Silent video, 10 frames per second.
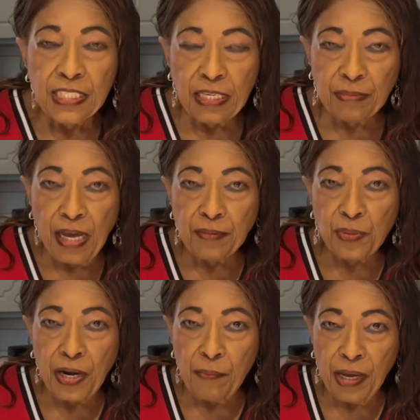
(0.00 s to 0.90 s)
Sometimes
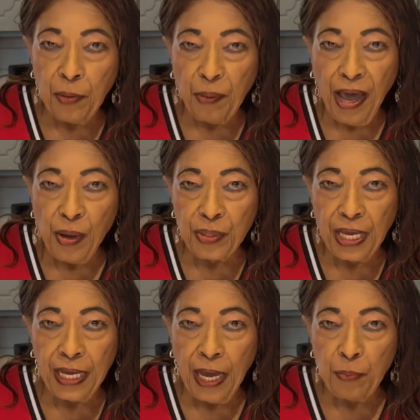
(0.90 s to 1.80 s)
when I make a pound
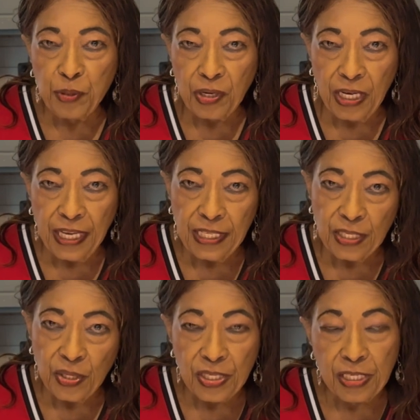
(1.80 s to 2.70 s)
cake, I put a glaze
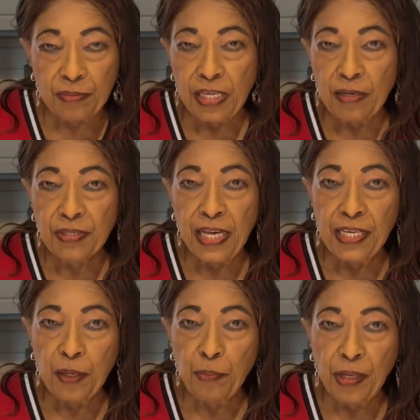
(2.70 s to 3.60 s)
on it. Sometimes I
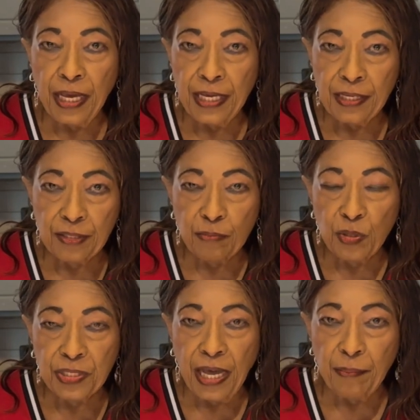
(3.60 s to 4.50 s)
eat it plain, because
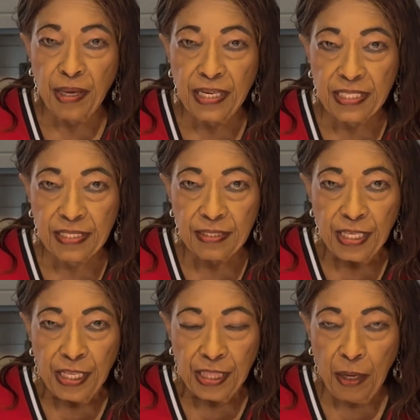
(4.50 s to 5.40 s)
most diabetics,
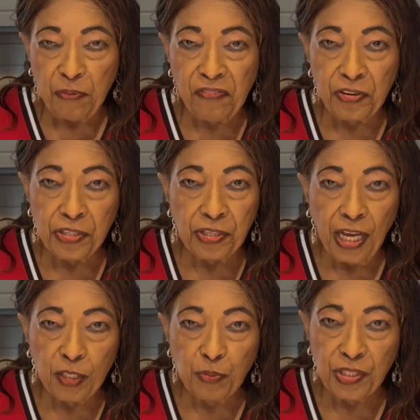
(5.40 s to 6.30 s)
they prefer you
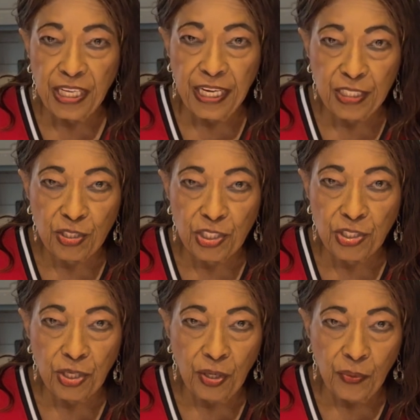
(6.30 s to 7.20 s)
not to put that extra
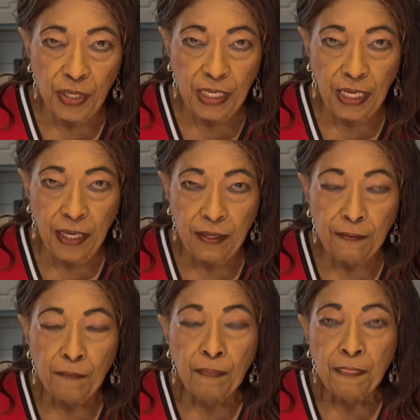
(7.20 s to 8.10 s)
sugar on their cake.
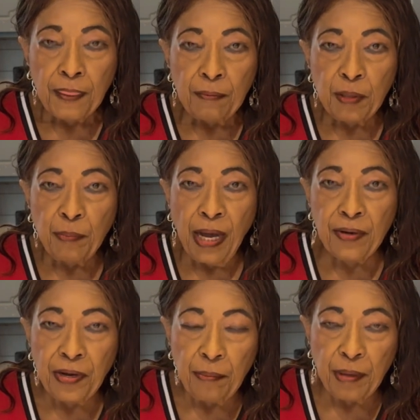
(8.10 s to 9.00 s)
But my
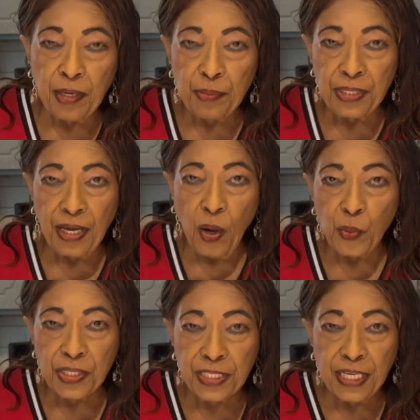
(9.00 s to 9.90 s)
grandbaby, he
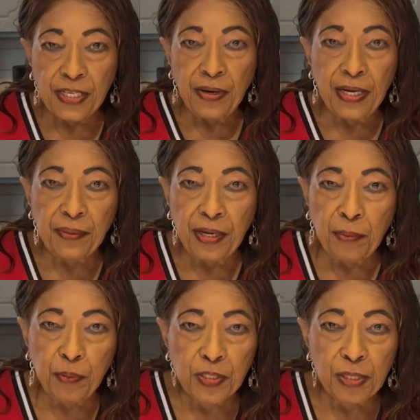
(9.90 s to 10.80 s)
always said, Gran,
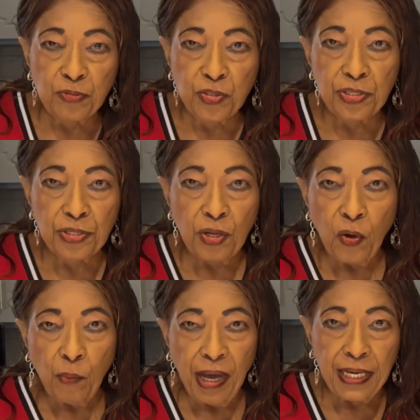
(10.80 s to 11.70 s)
put some drizzle on my